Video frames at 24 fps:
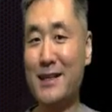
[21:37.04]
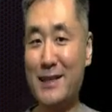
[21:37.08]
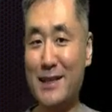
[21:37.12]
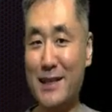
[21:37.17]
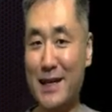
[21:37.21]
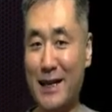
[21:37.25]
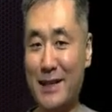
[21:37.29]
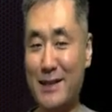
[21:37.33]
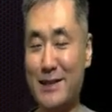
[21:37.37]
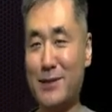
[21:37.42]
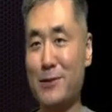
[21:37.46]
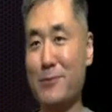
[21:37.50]

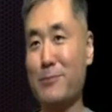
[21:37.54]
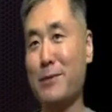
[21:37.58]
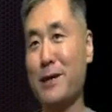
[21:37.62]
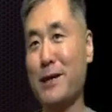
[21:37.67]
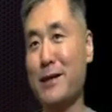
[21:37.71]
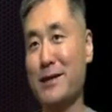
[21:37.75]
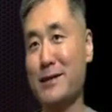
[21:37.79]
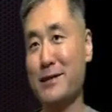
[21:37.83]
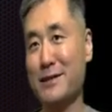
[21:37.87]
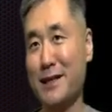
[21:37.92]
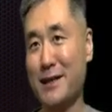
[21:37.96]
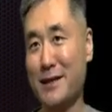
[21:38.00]

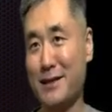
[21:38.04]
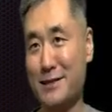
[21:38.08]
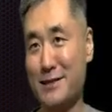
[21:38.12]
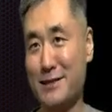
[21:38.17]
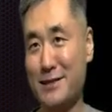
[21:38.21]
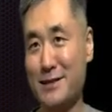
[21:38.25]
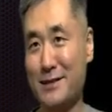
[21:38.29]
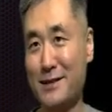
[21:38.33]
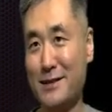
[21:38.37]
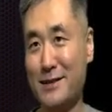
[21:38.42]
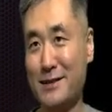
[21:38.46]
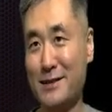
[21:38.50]
tendinopathy test.
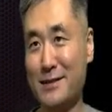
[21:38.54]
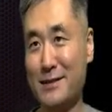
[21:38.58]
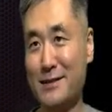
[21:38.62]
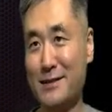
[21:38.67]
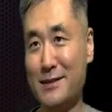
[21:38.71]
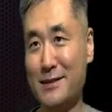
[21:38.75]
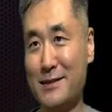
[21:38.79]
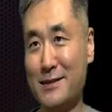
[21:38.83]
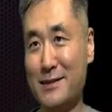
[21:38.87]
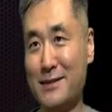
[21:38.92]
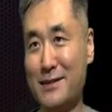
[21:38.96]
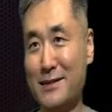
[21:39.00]

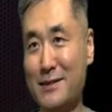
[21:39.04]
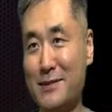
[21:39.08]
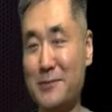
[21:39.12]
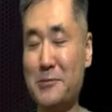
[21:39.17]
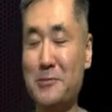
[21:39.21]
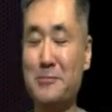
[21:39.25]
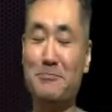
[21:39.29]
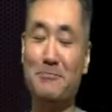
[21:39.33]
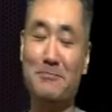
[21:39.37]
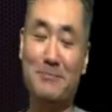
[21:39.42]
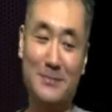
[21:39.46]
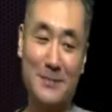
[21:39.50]
So